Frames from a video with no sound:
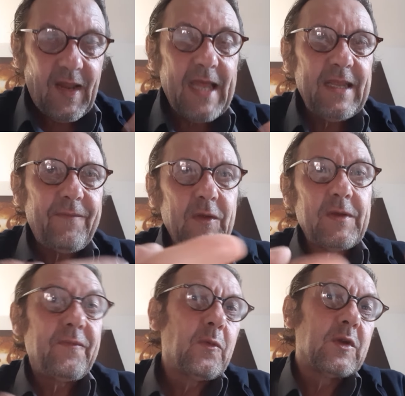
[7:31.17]
And if
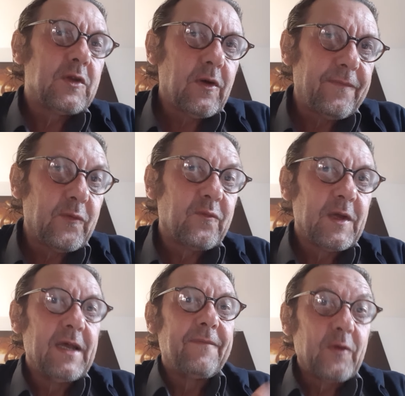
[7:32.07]
you want to know if
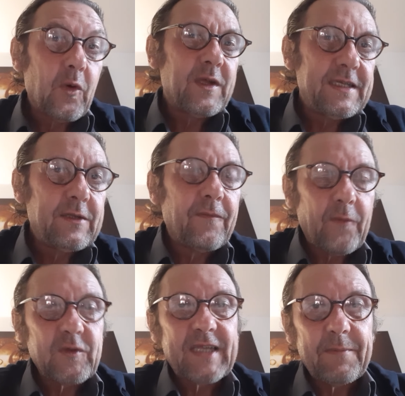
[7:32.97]
you're already in the
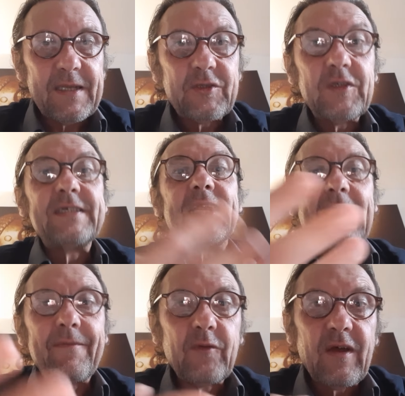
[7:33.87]
fourth dimension, it's like,
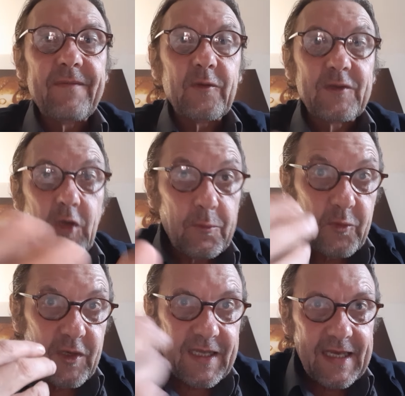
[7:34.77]
have you ever
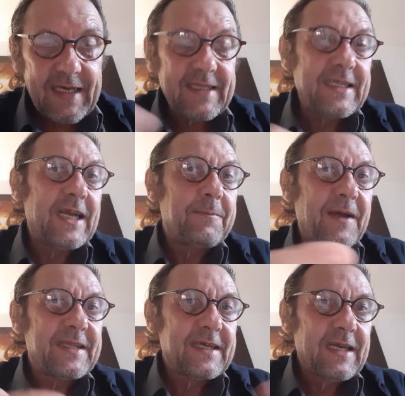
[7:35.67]
communicated
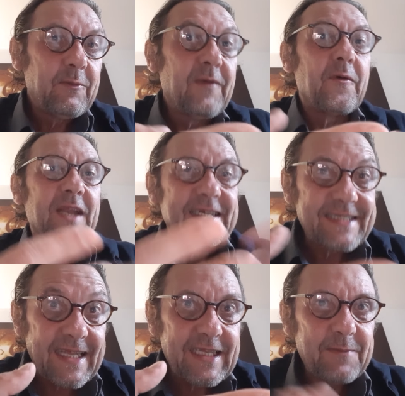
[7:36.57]
telepathically with an
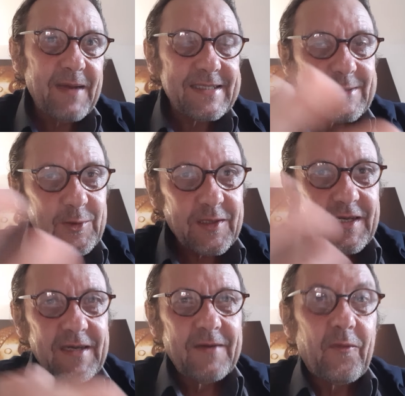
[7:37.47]
ascended master?
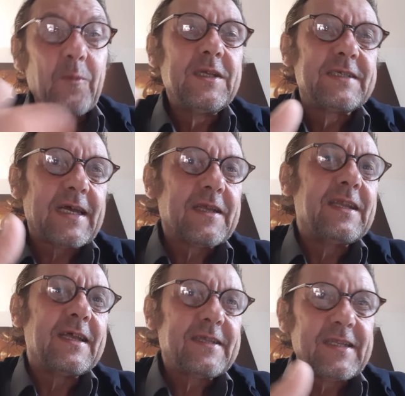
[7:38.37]
For me, it's like in
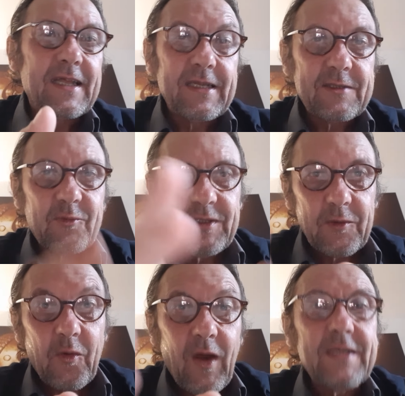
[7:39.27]
1993, the
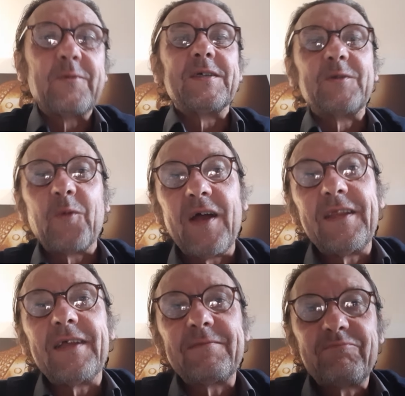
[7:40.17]
Christ was the one
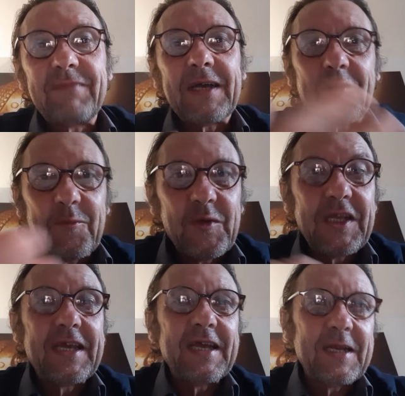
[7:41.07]
that I
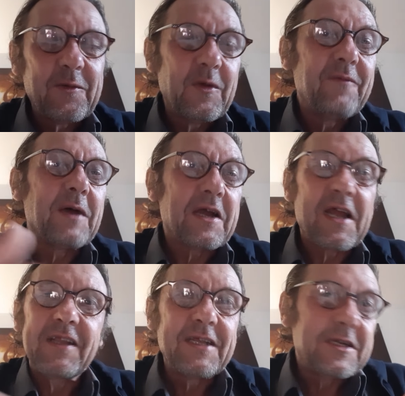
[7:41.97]
communicated with. My
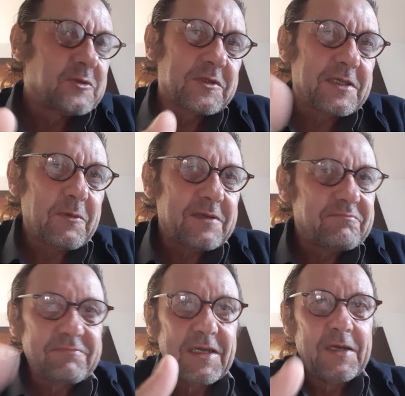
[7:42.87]
guardian angel said, well,
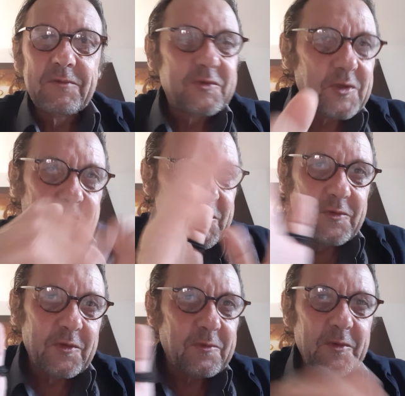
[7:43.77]
just tune
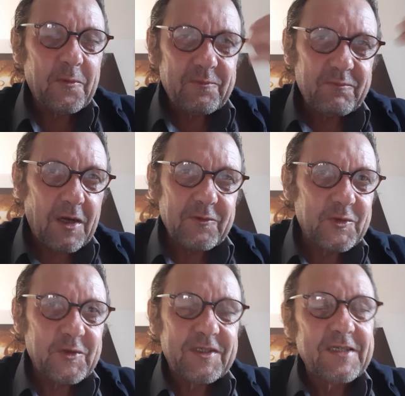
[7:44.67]
your
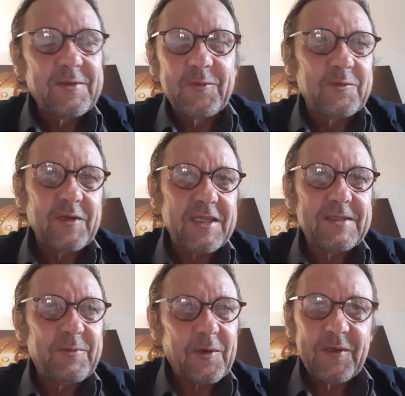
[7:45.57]
consciousness to that
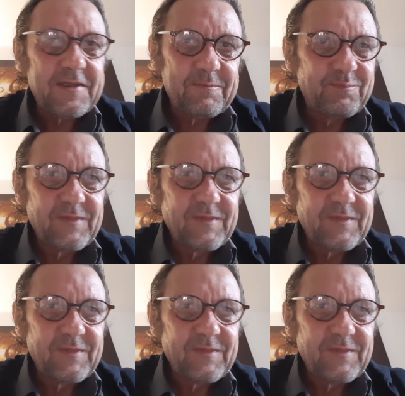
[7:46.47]
spirit,